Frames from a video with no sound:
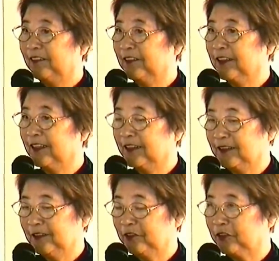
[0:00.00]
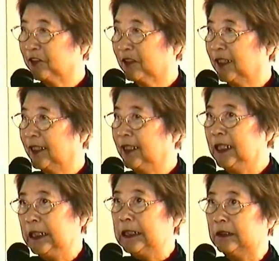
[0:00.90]
on the uh, front
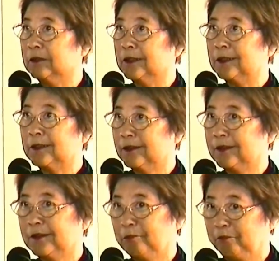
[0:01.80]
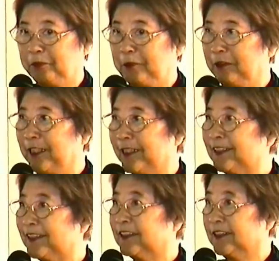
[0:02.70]
line on the
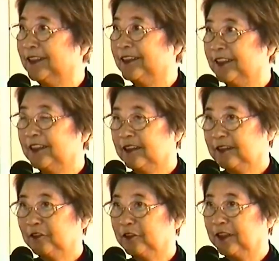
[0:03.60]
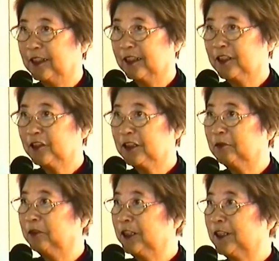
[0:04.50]
PBS with uh,
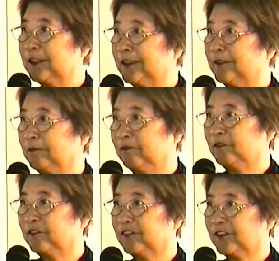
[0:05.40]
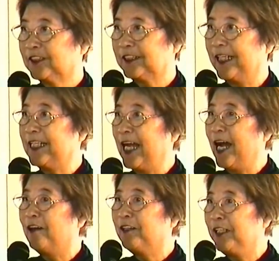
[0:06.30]
George Bush saying
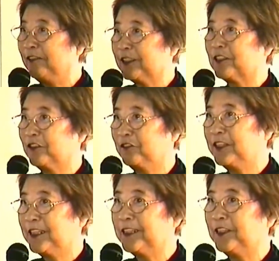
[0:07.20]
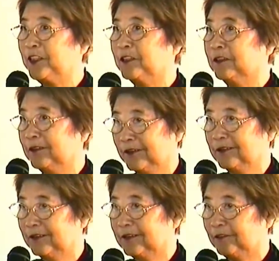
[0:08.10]
how he was converted to
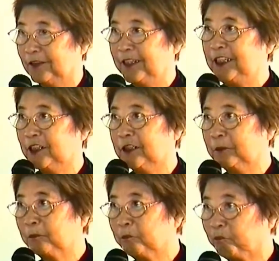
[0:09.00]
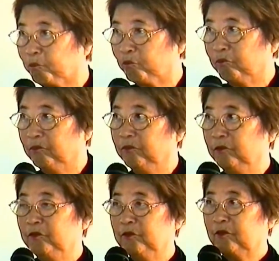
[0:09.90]
religion.
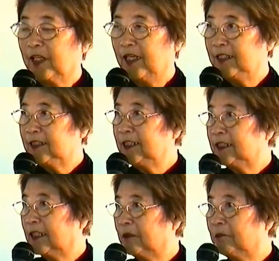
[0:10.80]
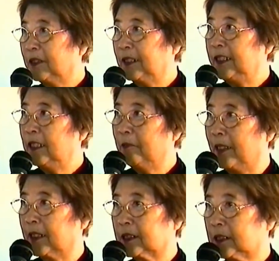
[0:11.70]
I see some uh,
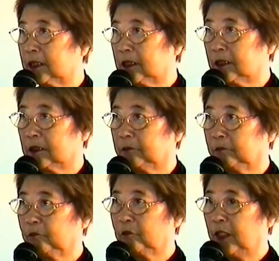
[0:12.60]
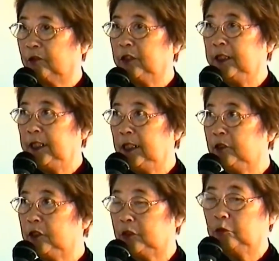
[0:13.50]
earmarks that we
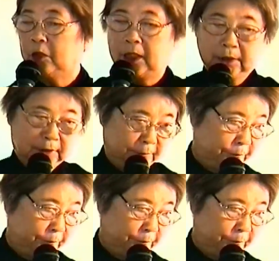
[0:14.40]
need to watch.